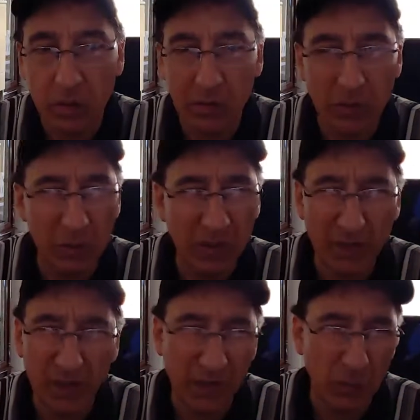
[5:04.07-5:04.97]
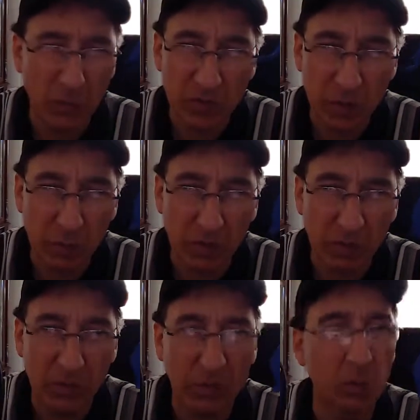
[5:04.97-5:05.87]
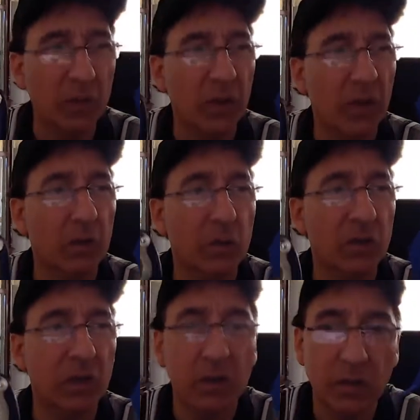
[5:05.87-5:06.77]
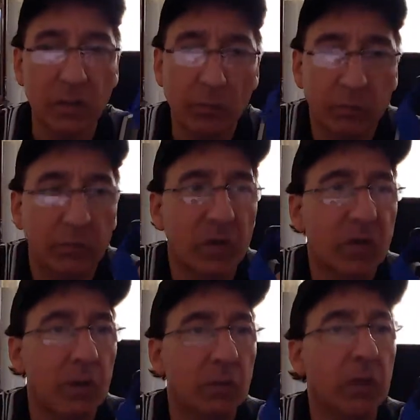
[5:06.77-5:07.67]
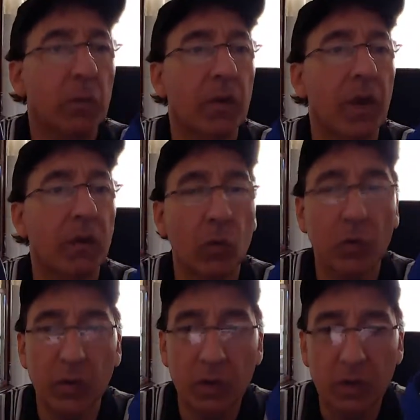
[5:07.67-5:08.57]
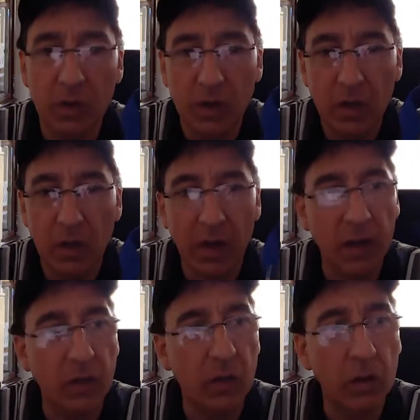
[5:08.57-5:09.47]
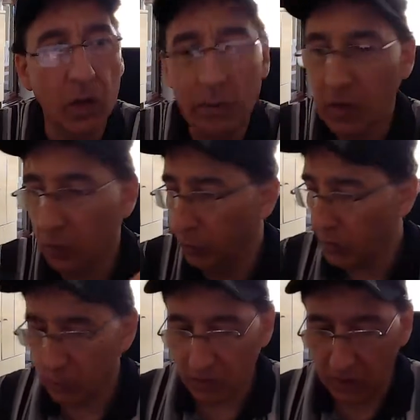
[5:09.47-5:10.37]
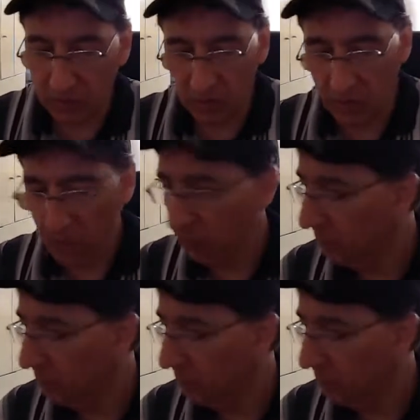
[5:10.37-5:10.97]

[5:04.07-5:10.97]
going to do them together. I'm not going to do them separate. I'm going to do them together because they're in the same type of category and uh, I'm including with these here